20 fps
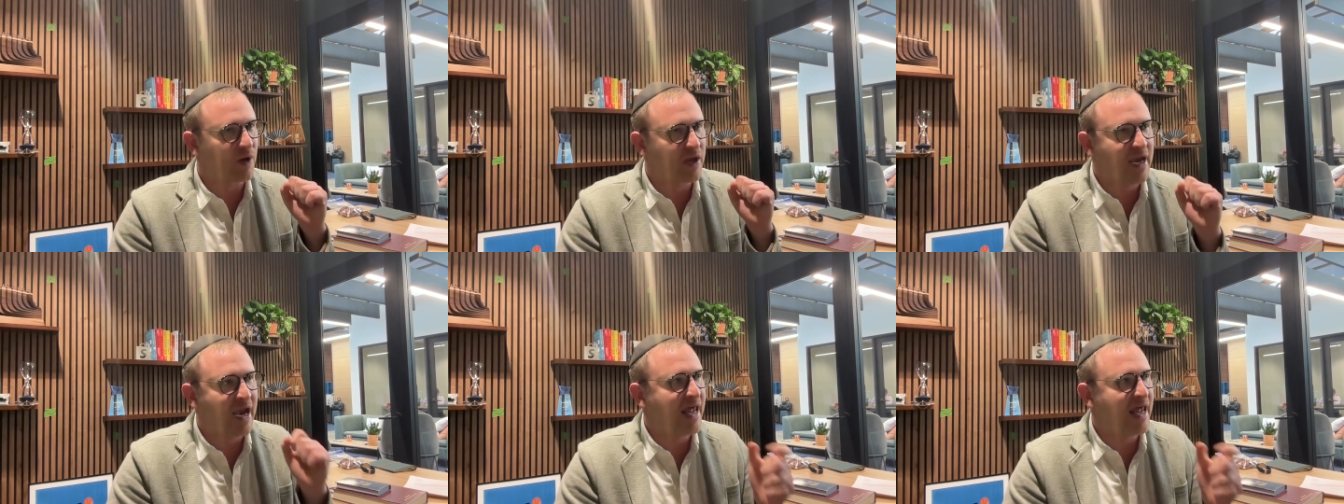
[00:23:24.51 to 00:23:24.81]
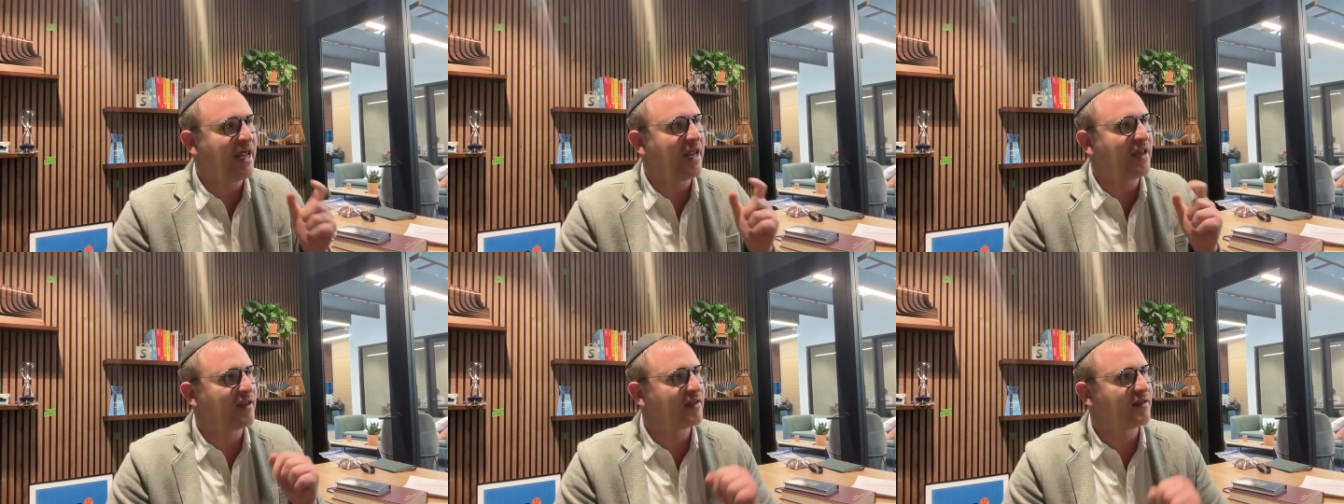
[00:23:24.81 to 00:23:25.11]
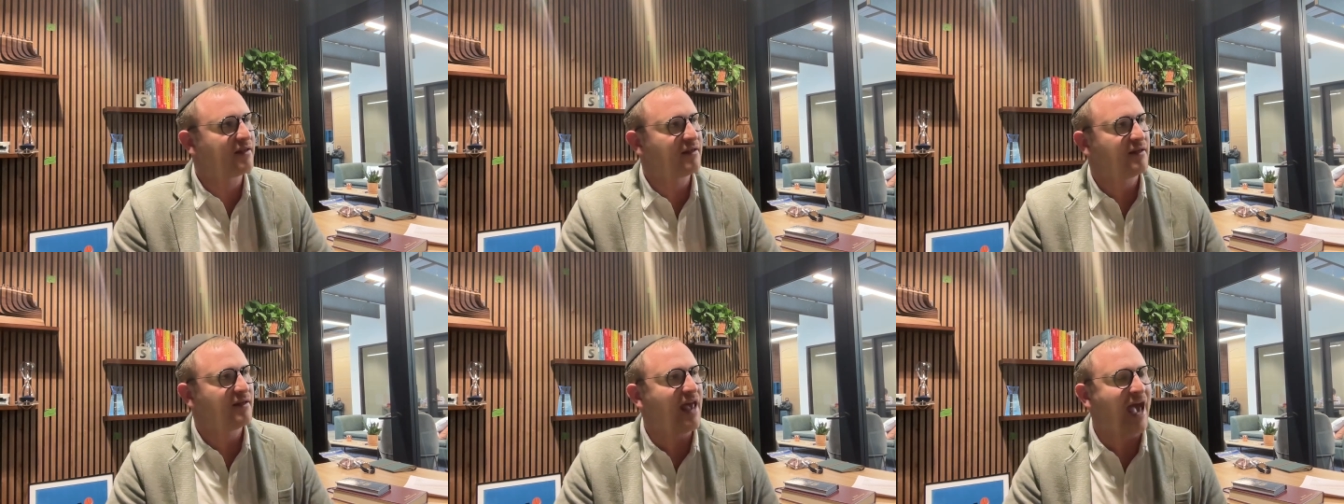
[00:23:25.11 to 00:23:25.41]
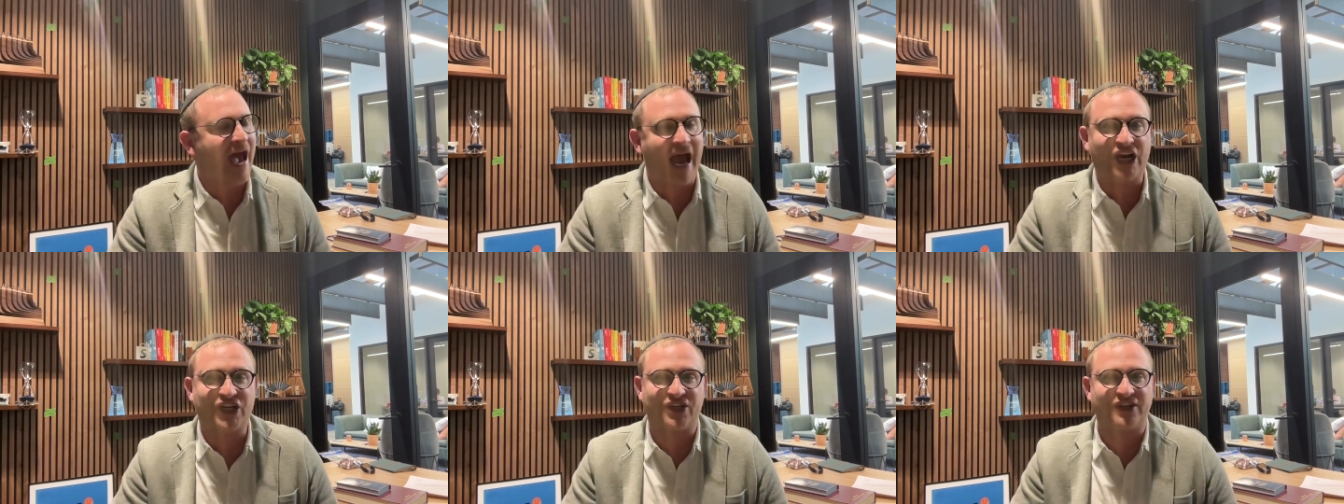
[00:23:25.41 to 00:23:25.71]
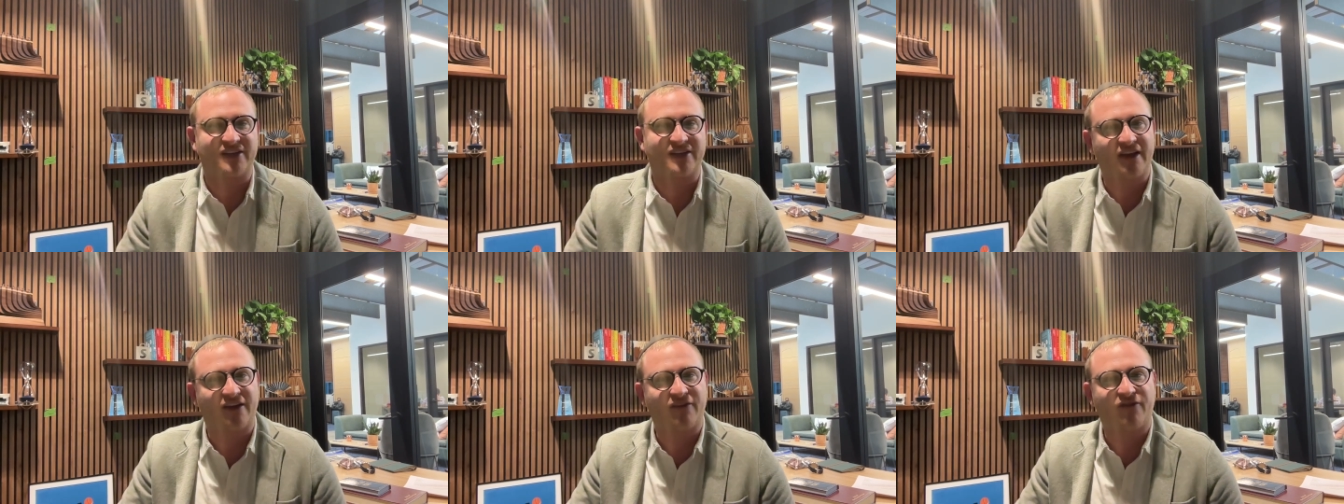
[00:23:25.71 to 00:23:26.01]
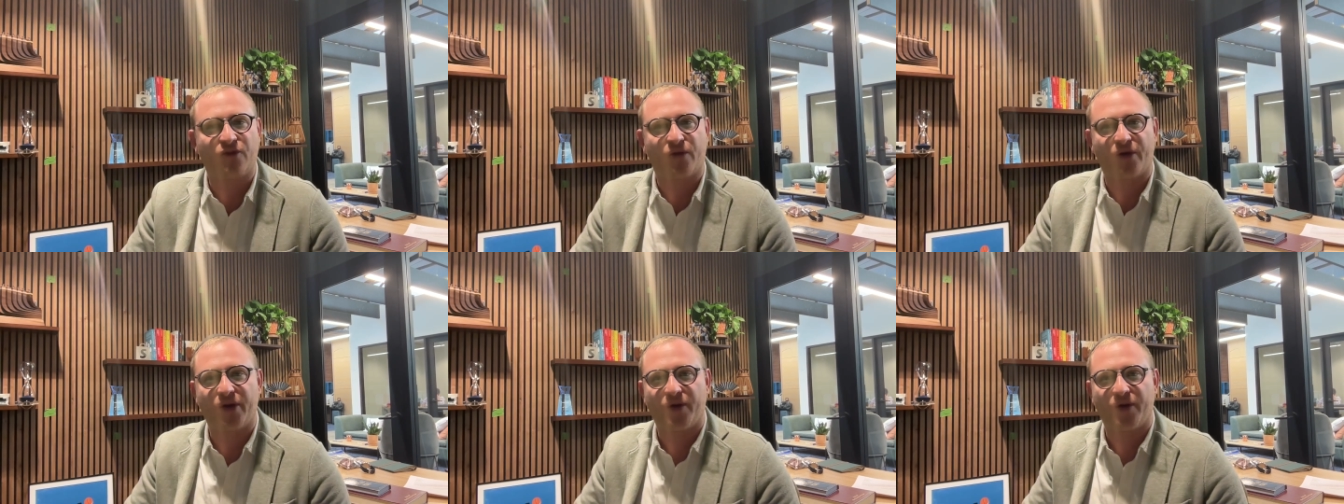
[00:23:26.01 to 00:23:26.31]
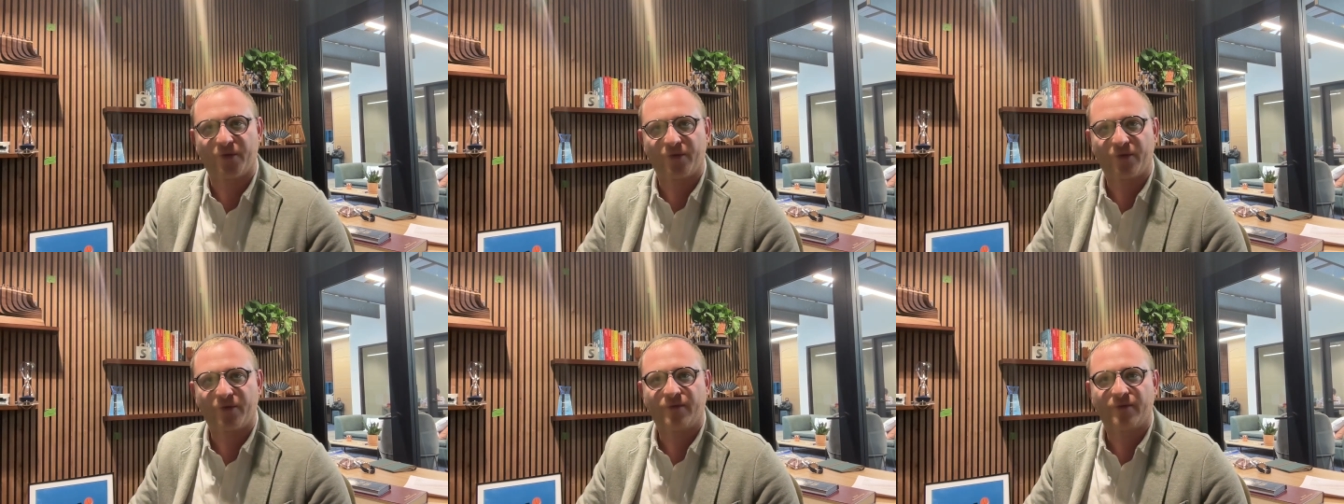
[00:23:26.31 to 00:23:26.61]
can it action stuff for
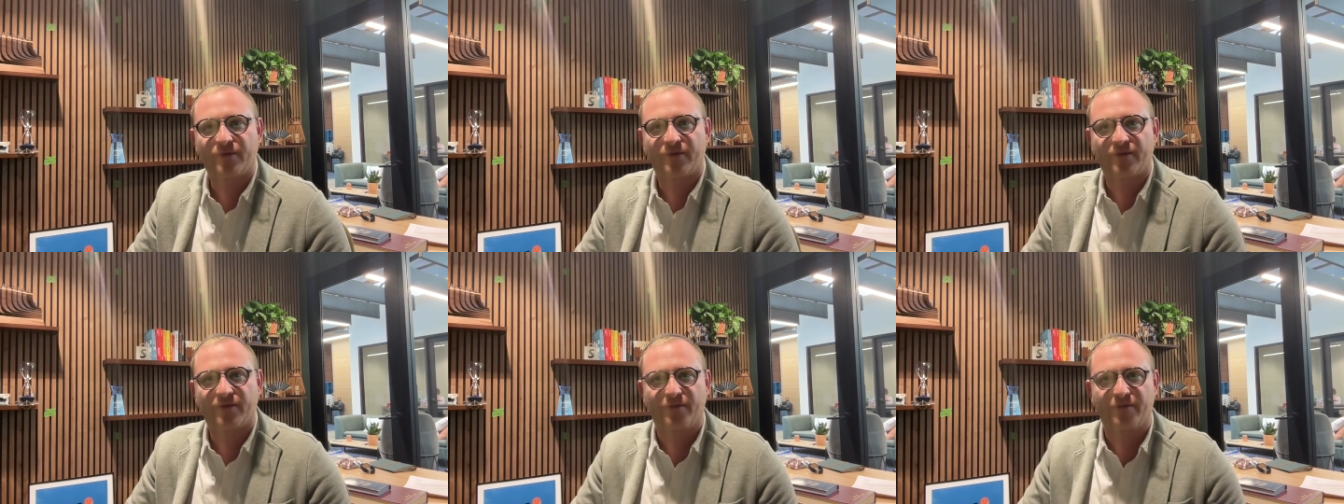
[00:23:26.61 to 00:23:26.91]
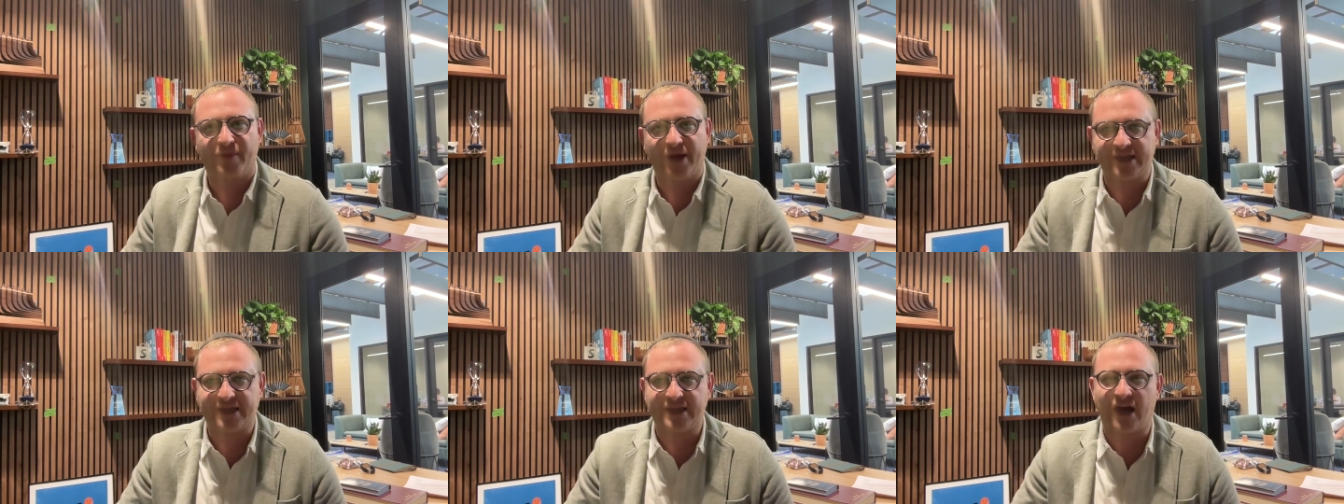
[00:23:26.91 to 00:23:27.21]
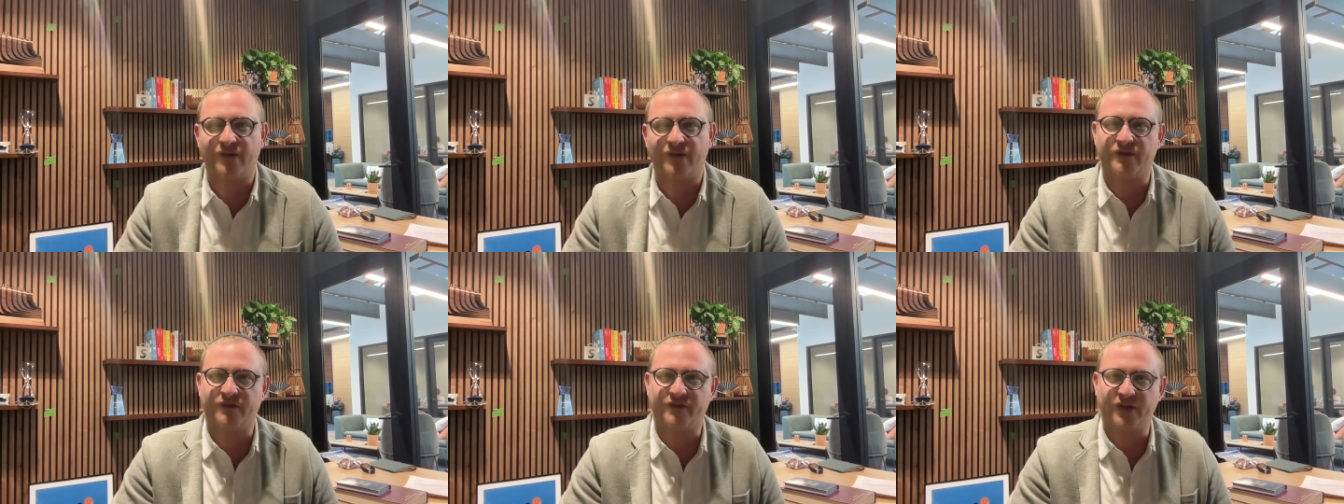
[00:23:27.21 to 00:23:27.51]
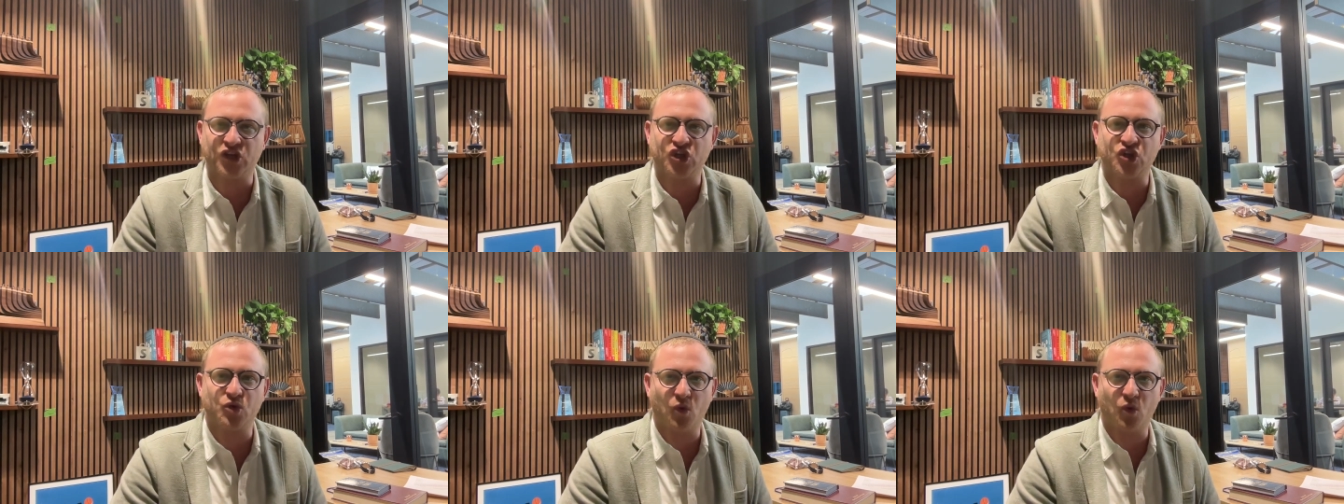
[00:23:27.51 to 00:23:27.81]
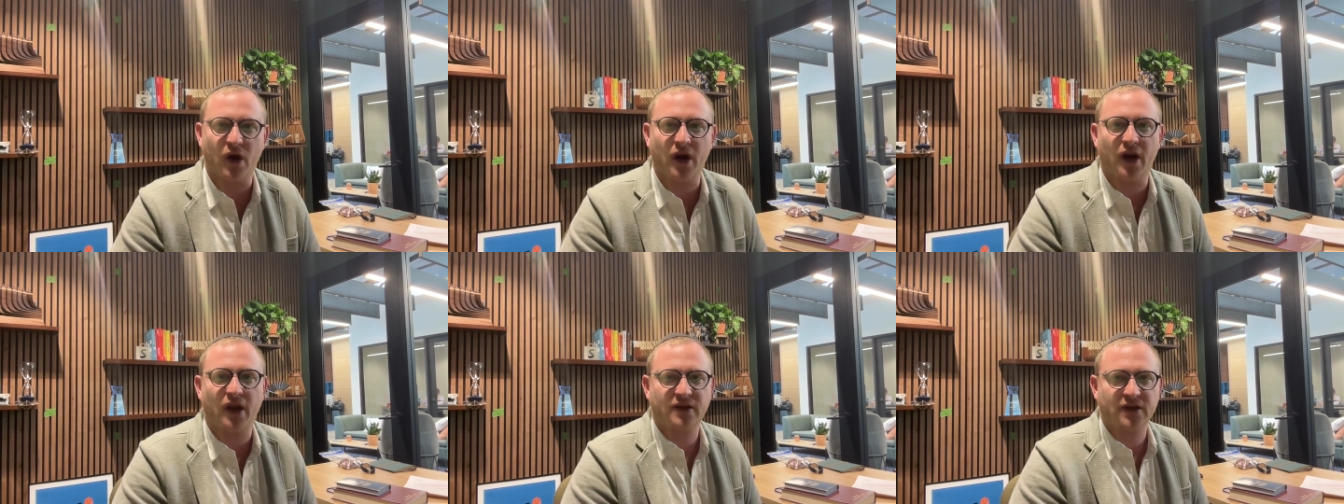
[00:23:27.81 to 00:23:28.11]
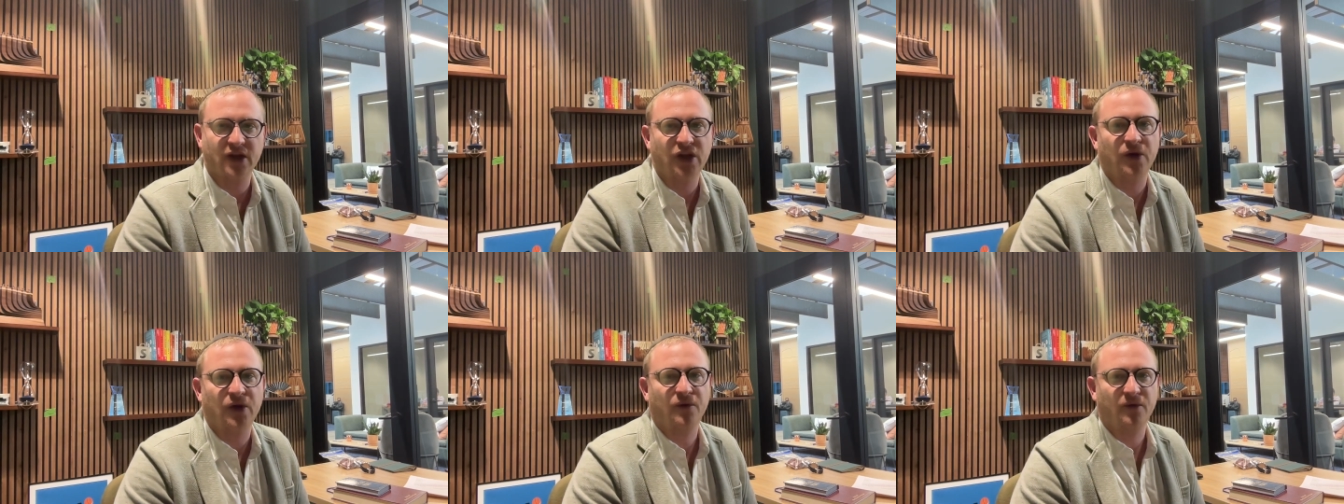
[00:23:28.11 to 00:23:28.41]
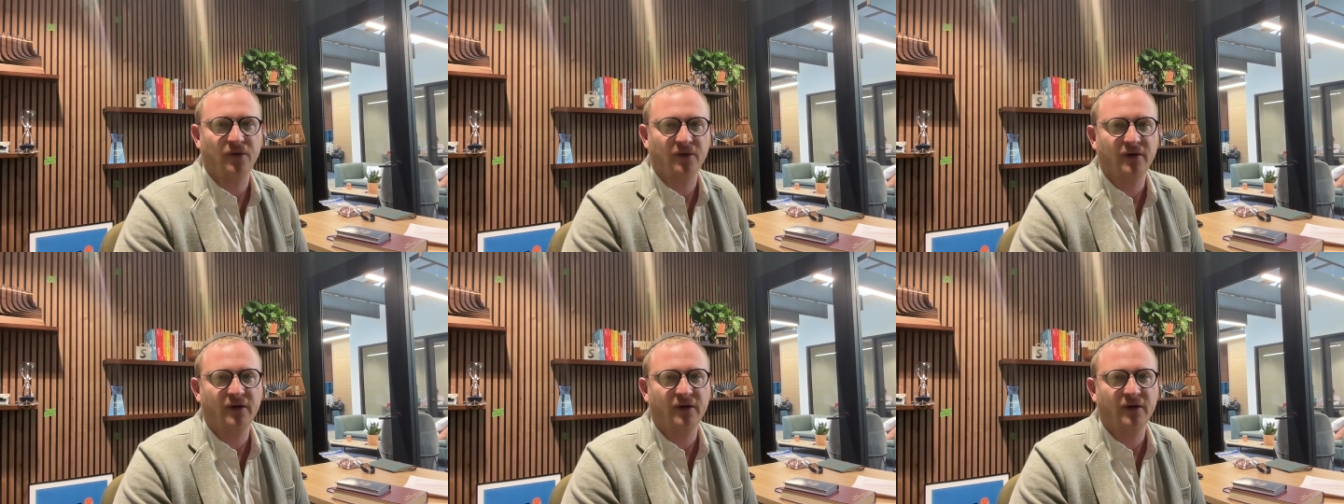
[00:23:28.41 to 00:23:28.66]
you based off of things you want it to do?